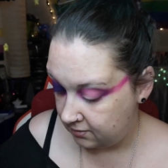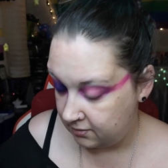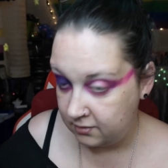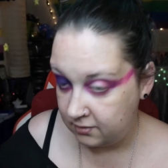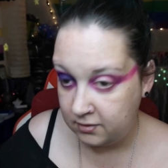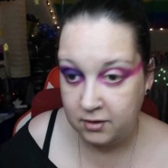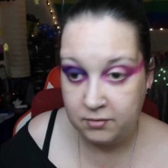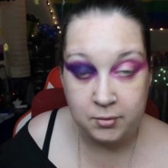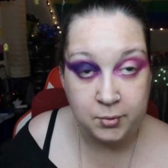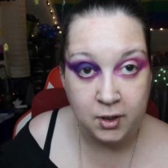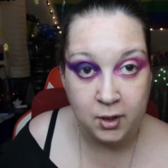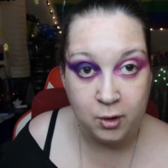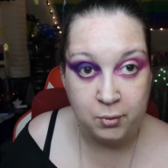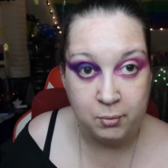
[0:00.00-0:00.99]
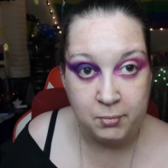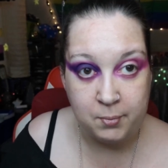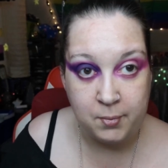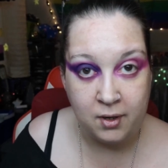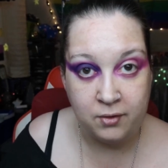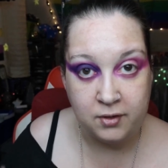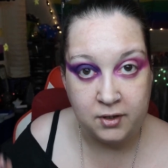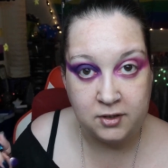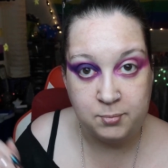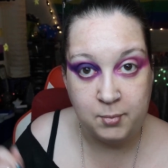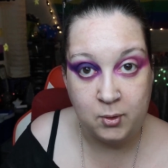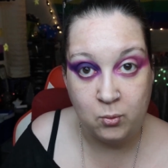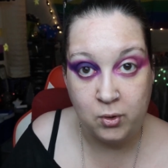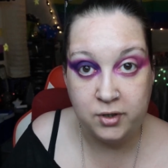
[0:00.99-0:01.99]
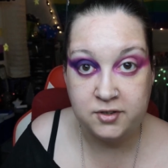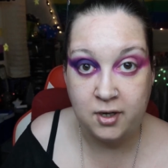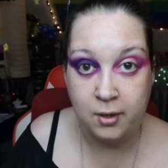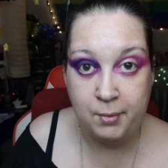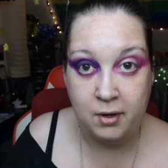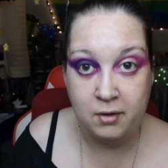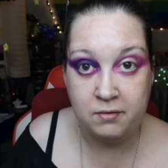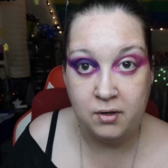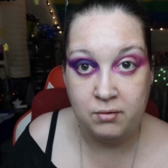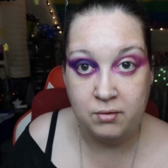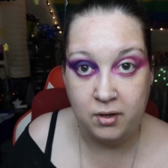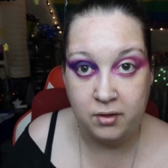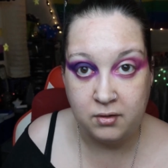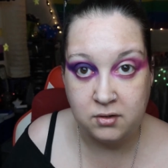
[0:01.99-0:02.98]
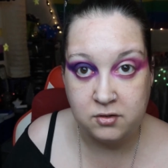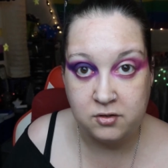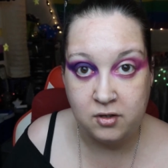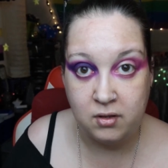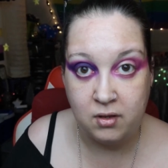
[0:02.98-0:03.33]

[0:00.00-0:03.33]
that if I'm going to open my mouth, I need to make words come out of it rather than just sitting there